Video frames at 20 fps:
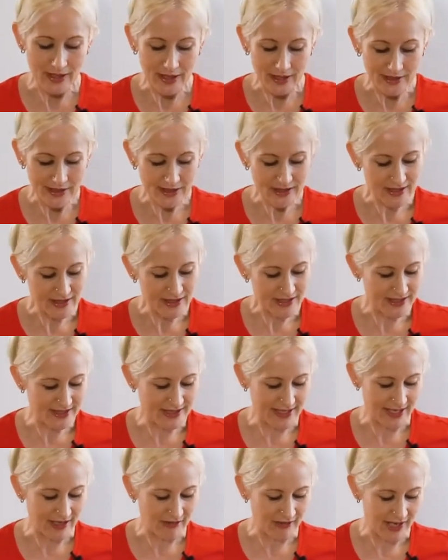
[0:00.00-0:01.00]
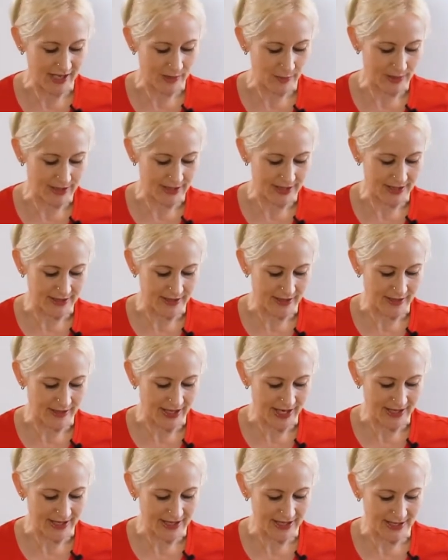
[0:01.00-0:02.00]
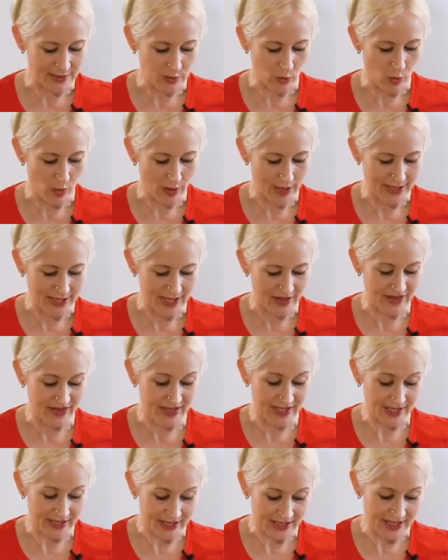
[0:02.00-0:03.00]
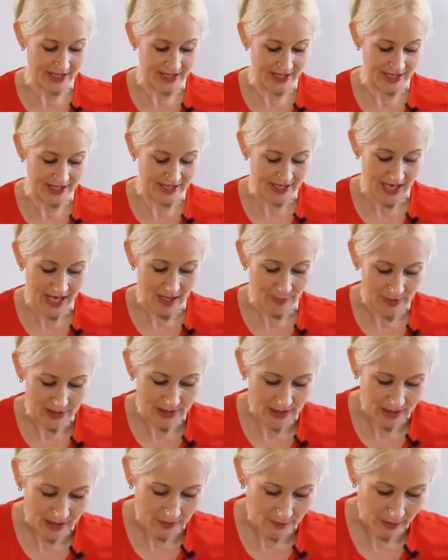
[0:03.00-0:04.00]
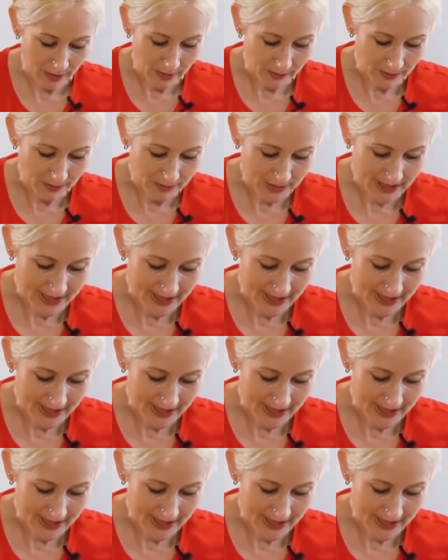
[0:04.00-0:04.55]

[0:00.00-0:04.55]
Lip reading: So you can just decorate it with things like that. This is quite a thick chia jam, as you can probably